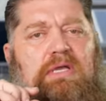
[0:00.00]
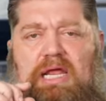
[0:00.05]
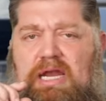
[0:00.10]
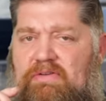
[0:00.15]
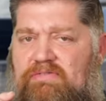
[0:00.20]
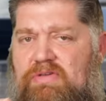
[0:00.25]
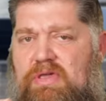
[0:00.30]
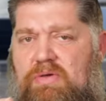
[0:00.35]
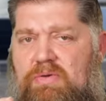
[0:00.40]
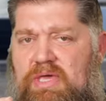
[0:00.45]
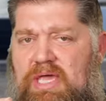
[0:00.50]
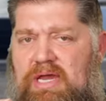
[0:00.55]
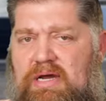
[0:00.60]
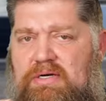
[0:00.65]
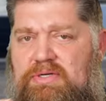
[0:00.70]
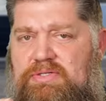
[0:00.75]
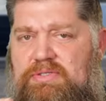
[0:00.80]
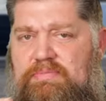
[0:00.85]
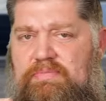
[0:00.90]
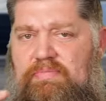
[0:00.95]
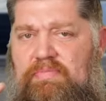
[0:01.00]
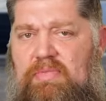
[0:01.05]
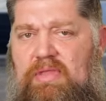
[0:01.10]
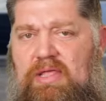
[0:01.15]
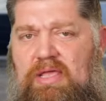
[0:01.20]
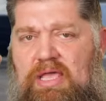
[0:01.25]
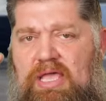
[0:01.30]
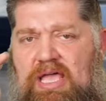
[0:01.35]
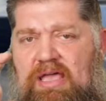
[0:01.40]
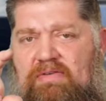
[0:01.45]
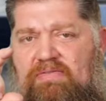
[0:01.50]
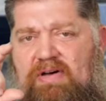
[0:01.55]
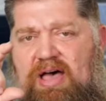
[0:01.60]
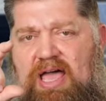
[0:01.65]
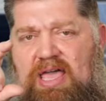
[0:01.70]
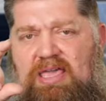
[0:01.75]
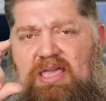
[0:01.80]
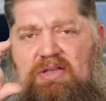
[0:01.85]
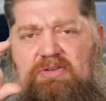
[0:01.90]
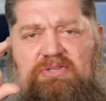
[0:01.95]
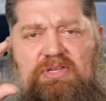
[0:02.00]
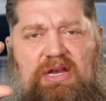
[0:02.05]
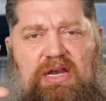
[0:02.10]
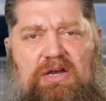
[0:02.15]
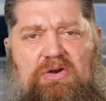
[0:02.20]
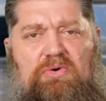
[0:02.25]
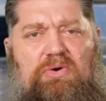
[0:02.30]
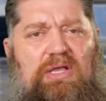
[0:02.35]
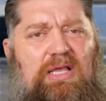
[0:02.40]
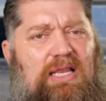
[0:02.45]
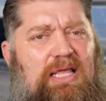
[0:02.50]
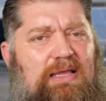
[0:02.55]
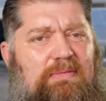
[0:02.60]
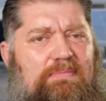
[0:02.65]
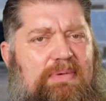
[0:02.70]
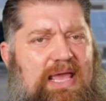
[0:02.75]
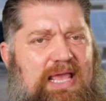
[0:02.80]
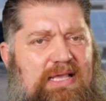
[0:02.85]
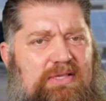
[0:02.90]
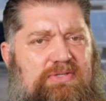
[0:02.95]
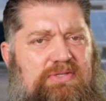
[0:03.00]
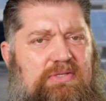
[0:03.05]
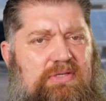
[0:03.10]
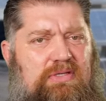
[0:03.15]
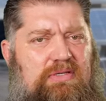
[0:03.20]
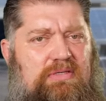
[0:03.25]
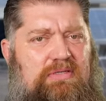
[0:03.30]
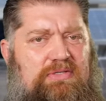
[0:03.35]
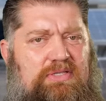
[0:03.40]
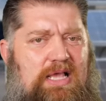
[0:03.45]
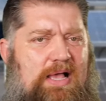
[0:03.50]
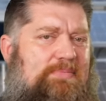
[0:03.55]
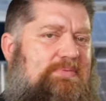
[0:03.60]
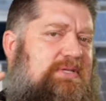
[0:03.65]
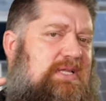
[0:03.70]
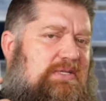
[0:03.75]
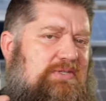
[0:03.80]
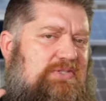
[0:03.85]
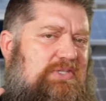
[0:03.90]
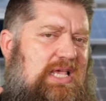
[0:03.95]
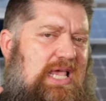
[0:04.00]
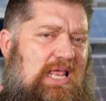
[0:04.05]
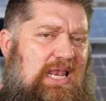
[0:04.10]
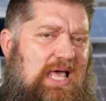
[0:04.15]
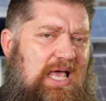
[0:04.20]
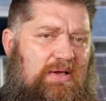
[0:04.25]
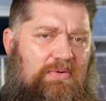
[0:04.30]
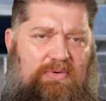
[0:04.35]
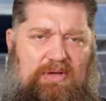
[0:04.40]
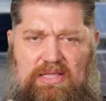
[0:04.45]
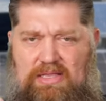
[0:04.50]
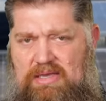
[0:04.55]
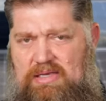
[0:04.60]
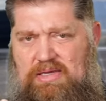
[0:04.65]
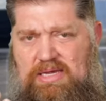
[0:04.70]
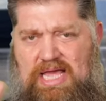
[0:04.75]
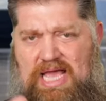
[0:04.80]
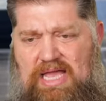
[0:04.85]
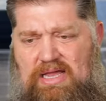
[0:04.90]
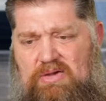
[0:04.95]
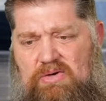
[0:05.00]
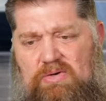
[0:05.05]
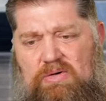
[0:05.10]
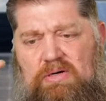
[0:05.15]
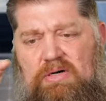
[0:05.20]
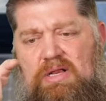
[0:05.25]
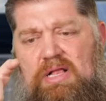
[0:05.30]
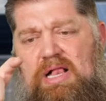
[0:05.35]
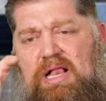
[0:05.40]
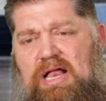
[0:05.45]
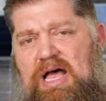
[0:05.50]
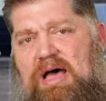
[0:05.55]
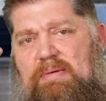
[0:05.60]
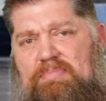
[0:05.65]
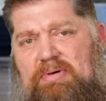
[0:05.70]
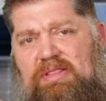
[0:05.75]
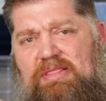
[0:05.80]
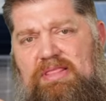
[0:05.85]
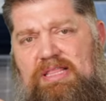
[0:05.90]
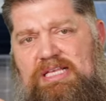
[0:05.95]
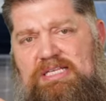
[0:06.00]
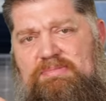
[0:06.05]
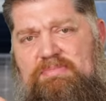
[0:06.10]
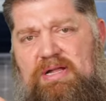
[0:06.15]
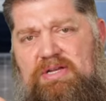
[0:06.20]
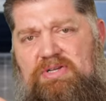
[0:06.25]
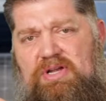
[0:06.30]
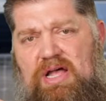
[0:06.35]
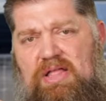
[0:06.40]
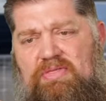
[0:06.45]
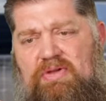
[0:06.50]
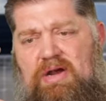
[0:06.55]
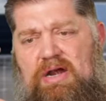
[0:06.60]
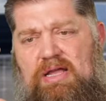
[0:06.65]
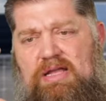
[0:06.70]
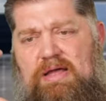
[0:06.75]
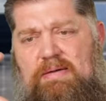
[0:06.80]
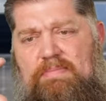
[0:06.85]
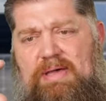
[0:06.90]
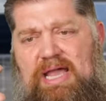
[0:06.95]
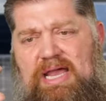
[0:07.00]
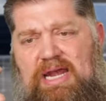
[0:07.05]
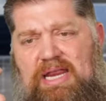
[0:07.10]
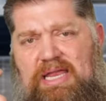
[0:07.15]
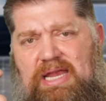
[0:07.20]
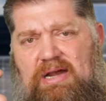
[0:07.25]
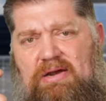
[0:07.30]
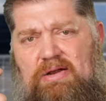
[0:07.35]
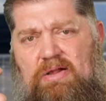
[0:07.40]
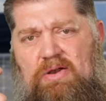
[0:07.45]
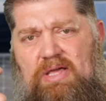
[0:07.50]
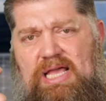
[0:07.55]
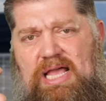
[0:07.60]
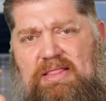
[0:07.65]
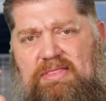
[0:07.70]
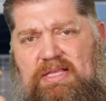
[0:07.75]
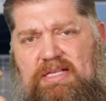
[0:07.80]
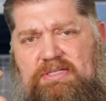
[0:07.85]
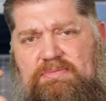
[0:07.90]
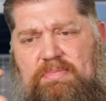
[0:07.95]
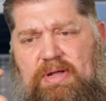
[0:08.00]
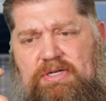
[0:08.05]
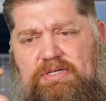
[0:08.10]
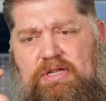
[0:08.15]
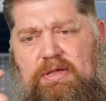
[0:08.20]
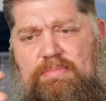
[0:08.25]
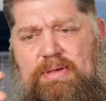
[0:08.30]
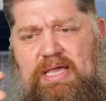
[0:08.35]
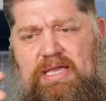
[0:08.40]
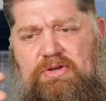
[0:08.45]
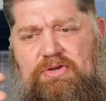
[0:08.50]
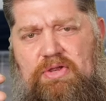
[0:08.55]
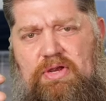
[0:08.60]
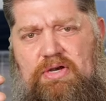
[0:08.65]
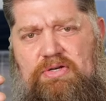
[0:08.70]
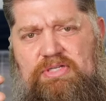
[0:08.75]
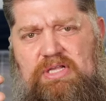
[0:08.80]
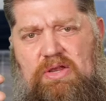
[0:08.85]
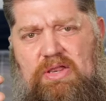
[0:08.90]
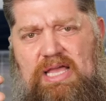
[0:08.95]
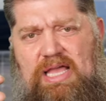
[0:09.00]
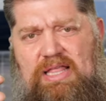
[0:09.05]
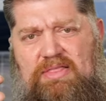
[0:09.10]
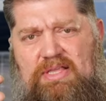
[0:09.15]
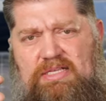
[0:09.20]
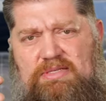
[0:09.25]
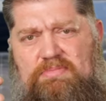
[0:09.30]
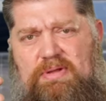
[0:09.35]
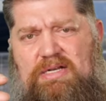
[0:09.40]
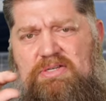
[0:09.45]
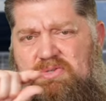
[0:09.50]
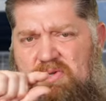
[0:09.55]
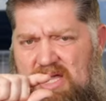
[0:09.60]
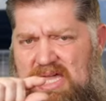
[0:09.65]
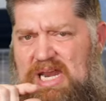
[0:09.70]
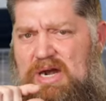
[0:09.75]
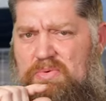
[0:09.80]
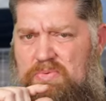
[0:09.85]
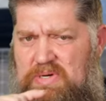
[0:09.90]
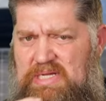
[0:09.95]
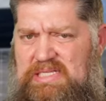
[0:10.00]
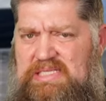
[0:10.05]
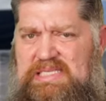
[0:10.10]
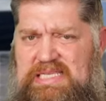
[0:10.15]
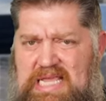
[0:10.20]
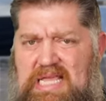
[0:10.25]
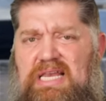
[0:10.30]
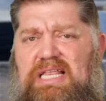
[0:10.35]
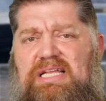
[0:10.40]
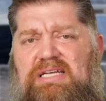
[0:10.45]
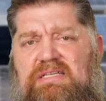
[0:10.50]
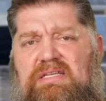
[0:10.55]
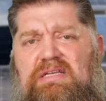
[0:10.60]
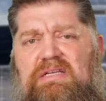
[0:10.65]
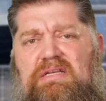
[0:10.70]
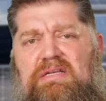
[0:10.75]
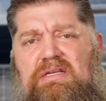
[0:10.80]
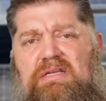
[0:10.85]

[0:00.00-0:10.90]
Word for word: in a few years. If I use an acrylic-based substance, say like with Dicor, I put this much on there and I come back in a year, I only got this much. Come back in two years, I only got this much. So I gotta reseal it.